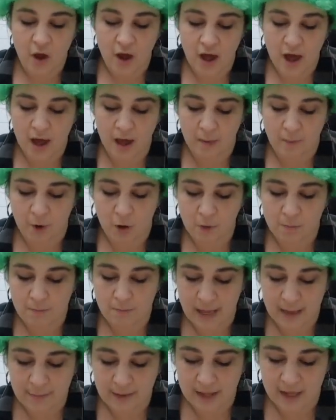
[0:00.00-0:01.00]
Or
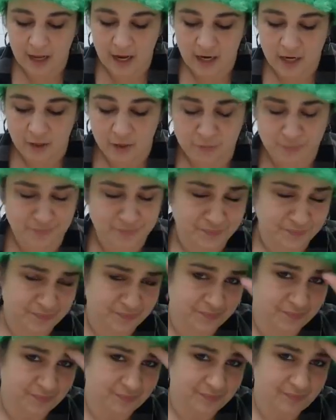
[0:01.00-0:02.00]
maybe, I know
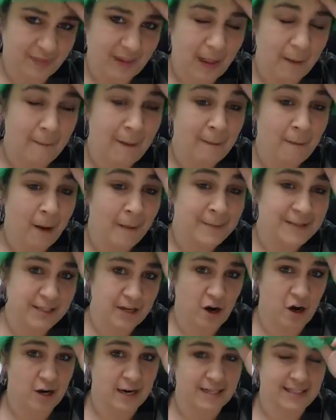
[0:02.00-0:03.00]
my mom is
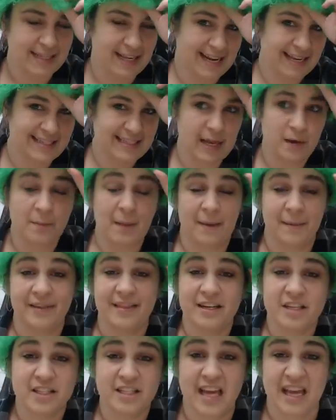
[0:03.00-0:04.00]
an artist, like I said, maybe
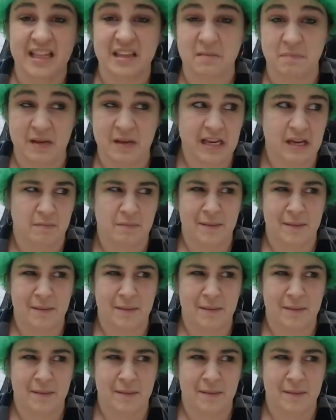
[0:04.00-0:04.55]
they just hate the medium.